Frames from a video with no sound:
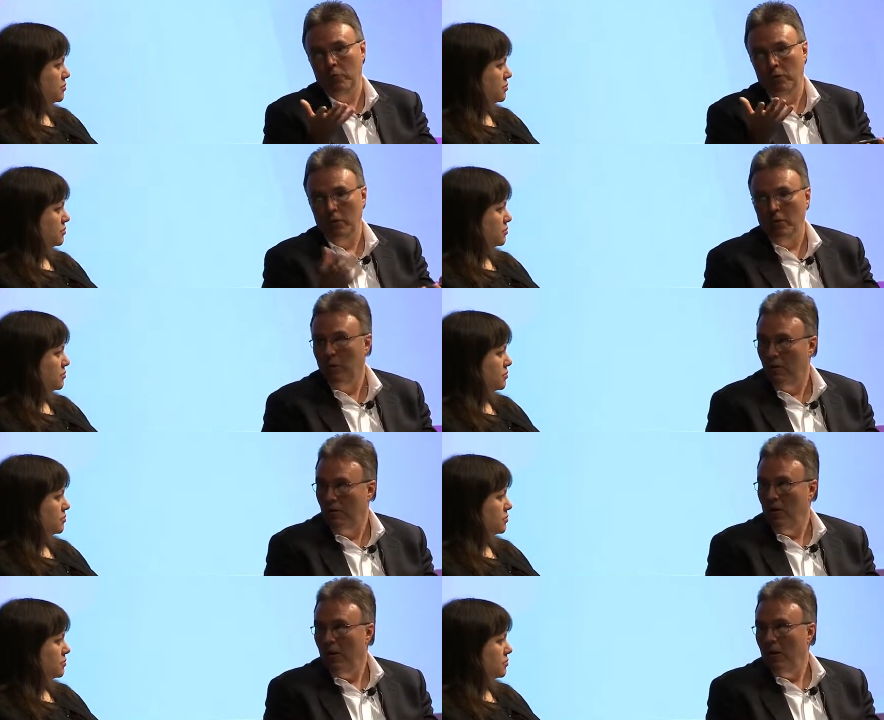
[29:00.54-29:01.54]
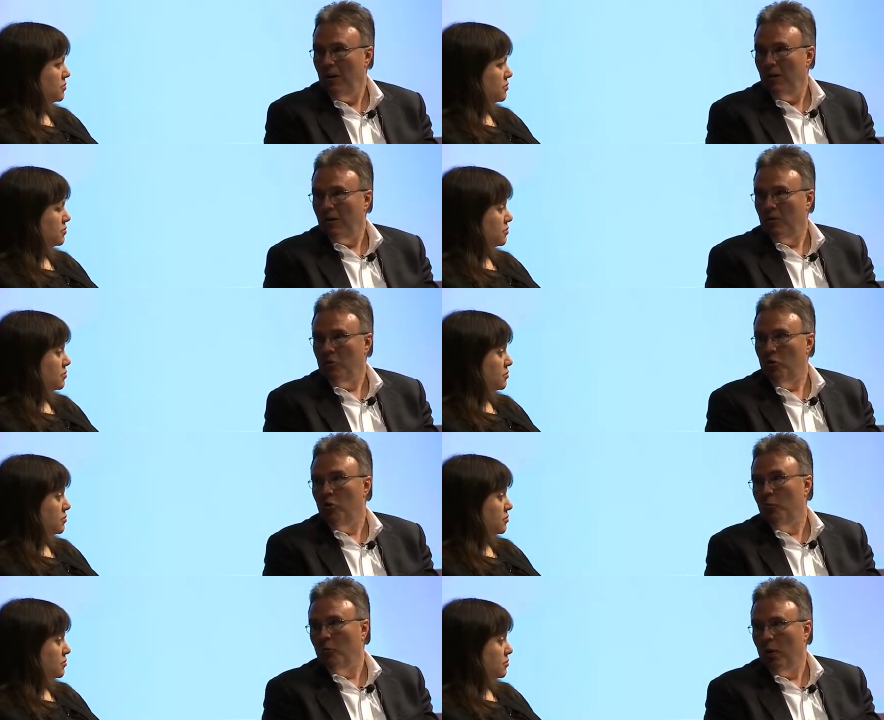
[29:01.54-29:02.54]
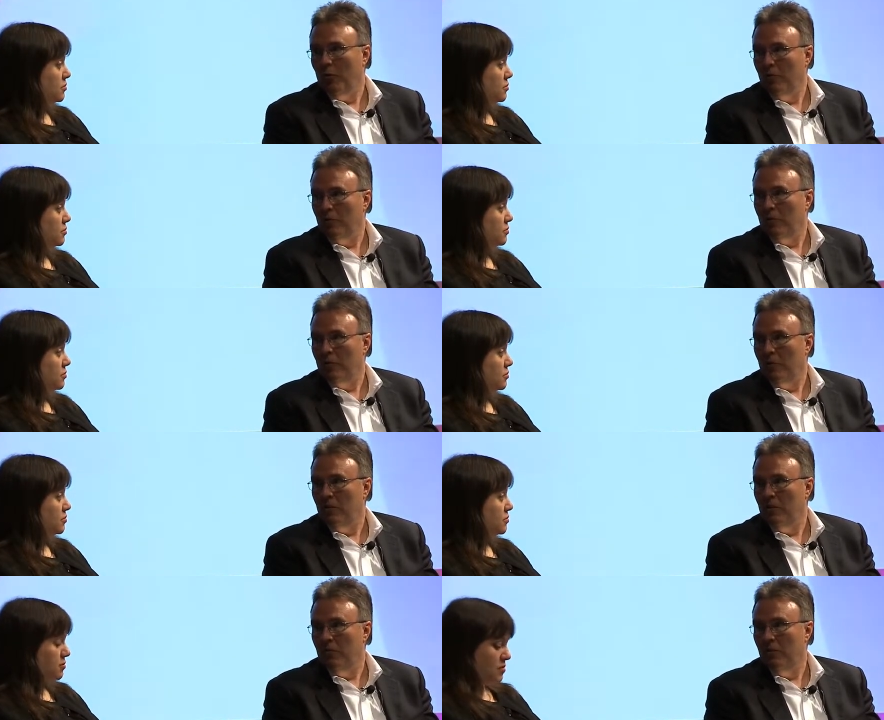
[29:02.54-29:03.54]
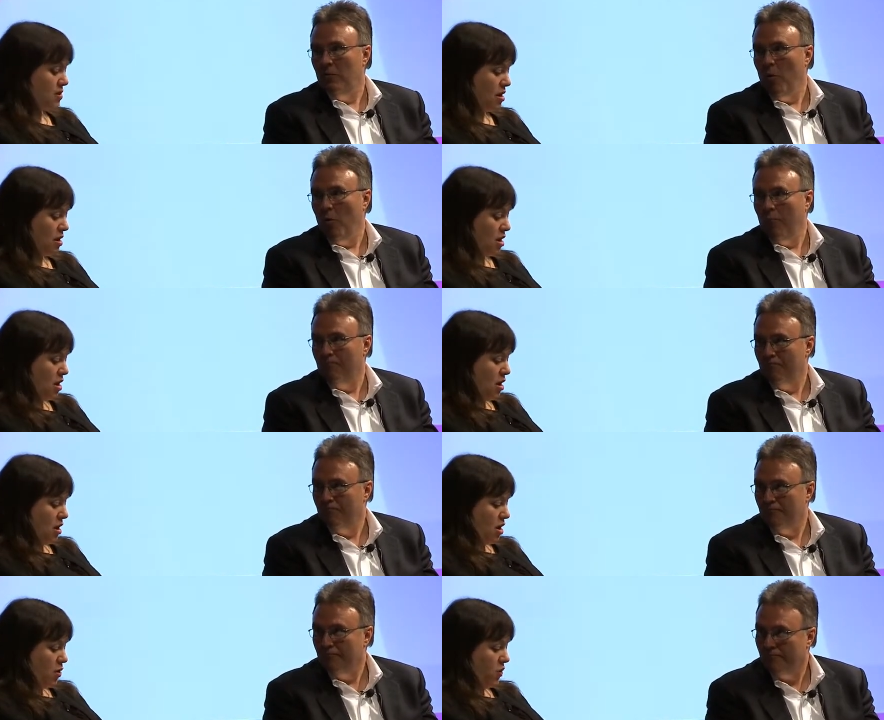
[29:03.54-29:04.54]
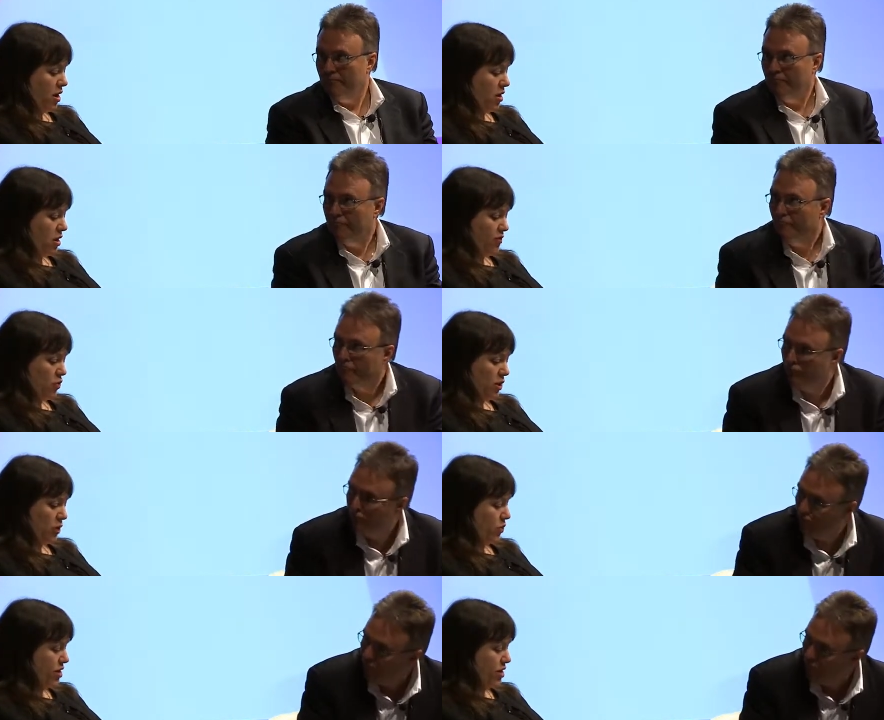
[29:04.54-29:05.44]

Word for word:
Speaker 1: we can continue to be relevant in TV of tomorrow.
Speaker 2: Well, I have one quick